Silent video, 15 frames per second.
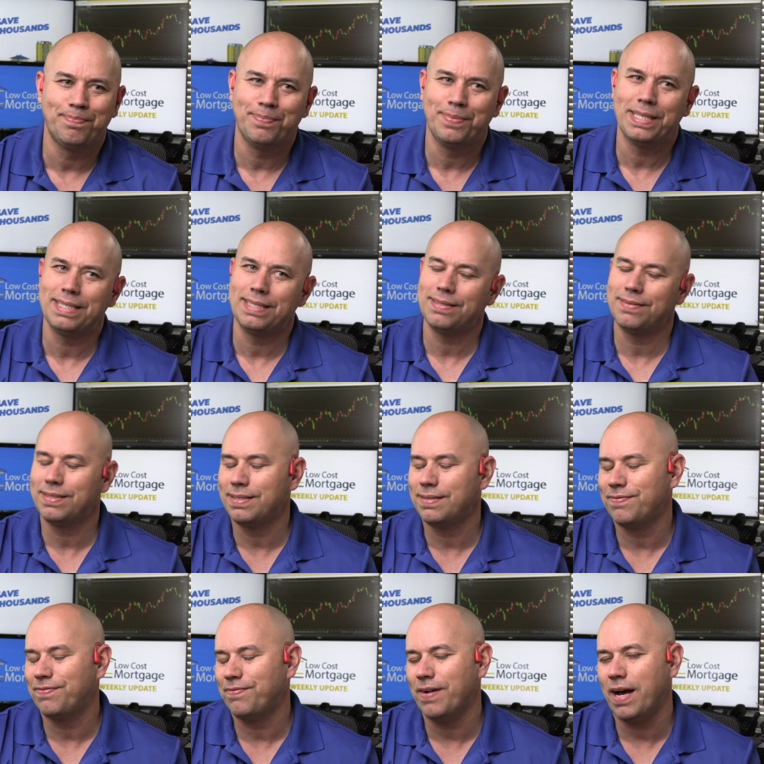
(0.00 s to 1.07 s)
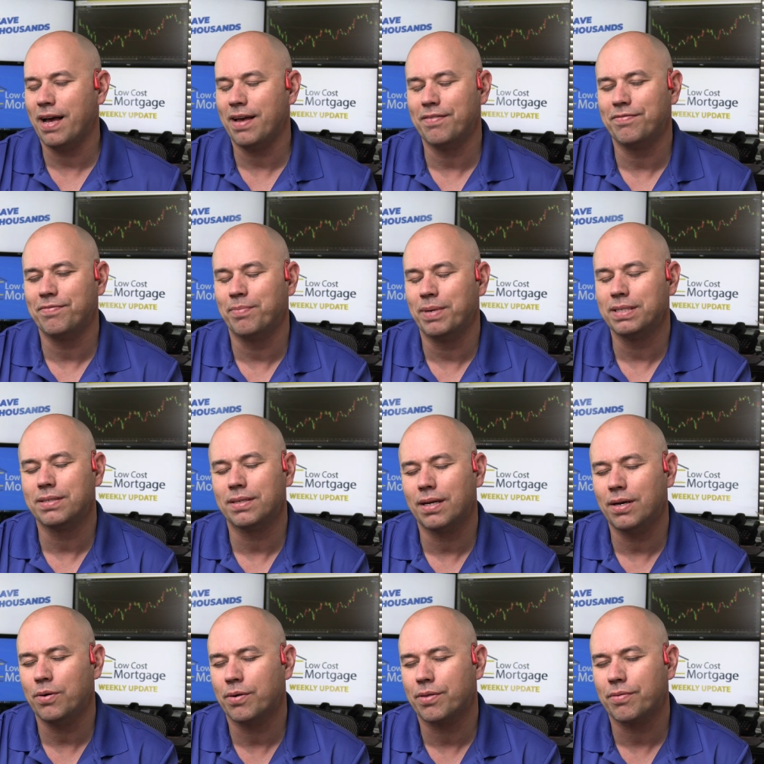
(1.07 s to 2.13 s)
But 5 months
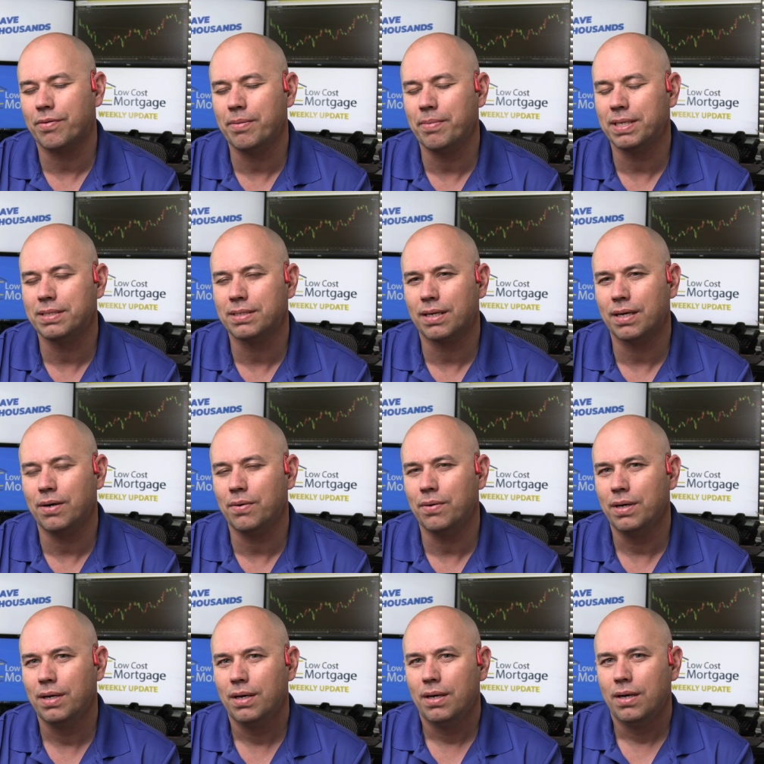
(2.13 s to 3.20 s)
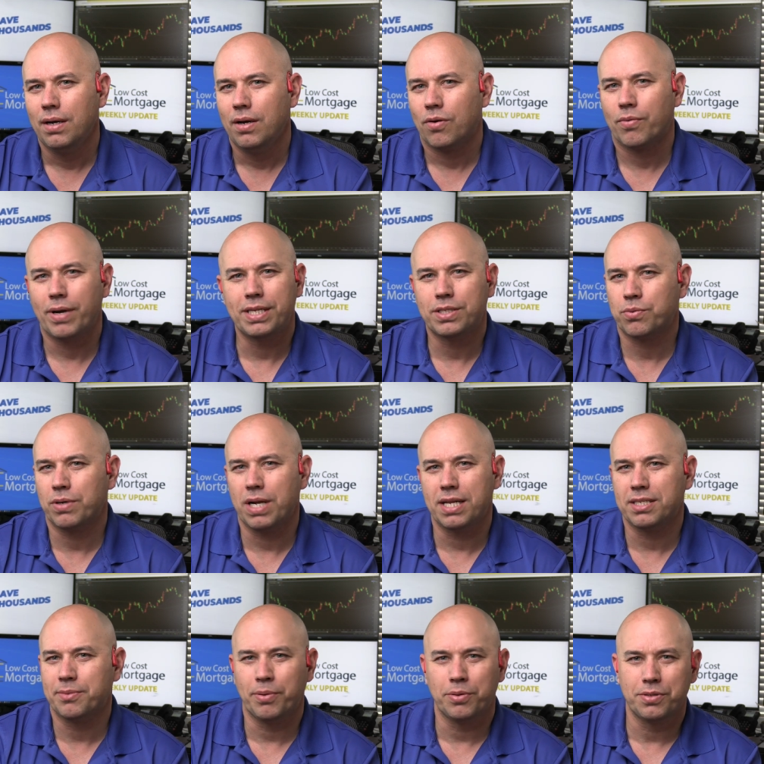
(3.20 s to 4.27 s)
ago or 3 months ago, rates were
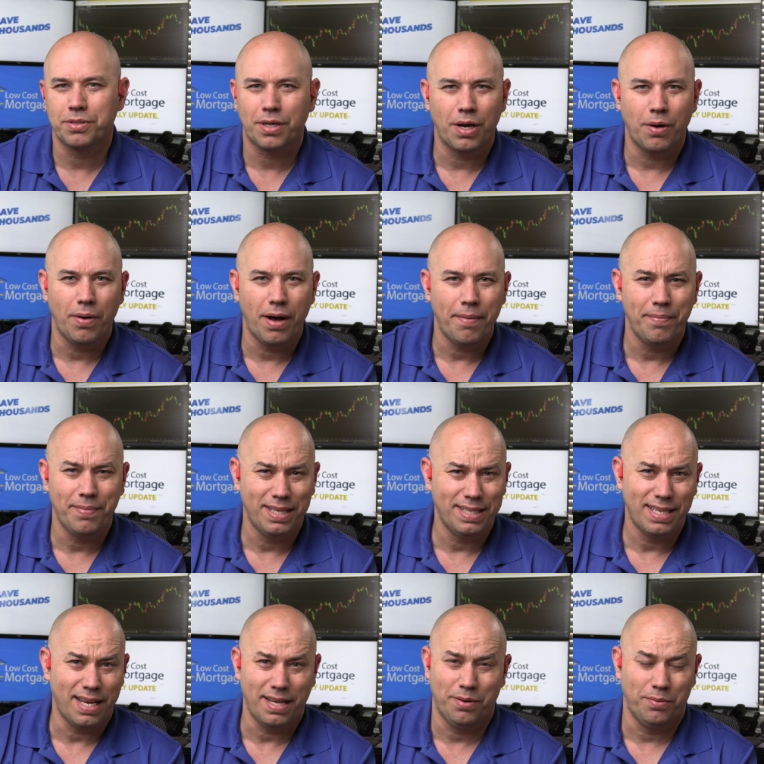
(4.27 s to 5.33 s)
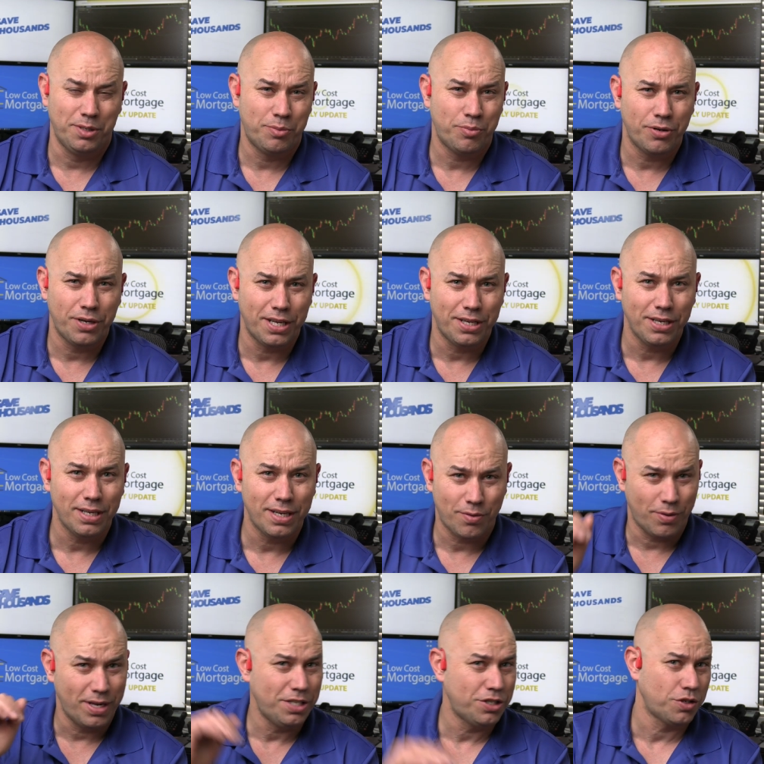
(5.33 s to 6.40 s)
not supposed to go up. The data was pretty good, and
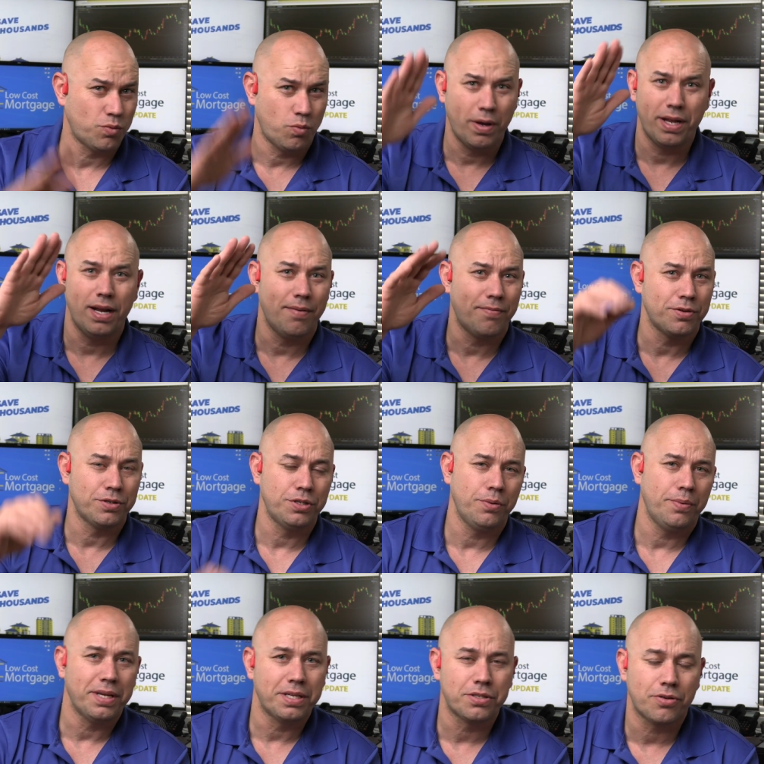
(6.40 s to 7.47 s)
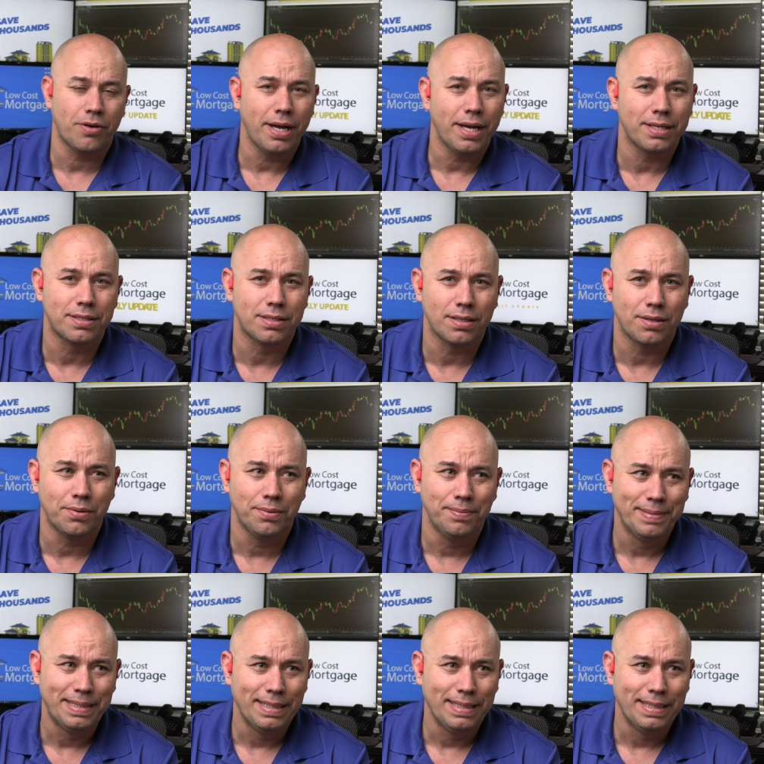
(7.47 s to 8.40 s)
rates just went up for 2 weeks straight. So